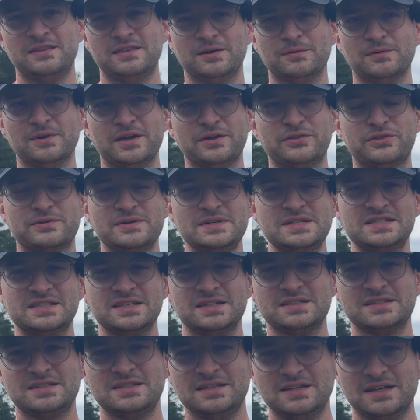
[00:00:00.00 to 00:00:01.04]
They were like
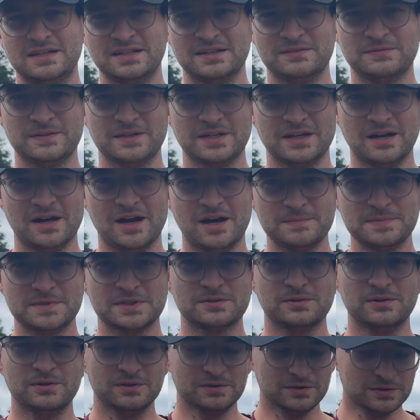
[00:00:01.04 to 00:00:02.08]
360. I definitely got optical